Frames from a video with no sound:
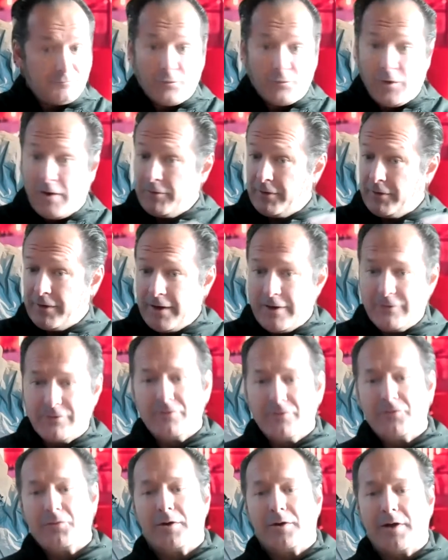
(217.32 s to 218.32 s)

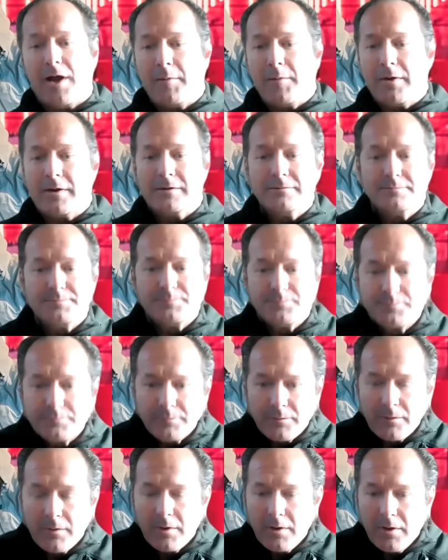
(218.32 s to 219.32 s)
revelations were coming,
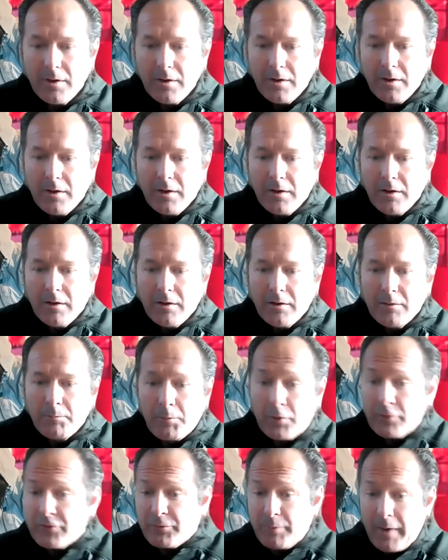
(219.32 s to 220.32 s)

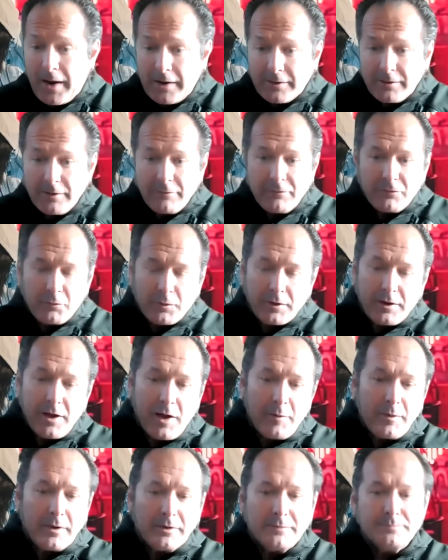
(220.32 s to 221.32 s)
perspectives were
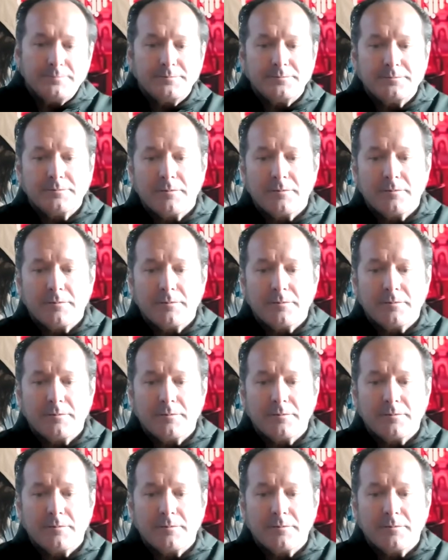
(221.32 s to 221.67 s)
coming.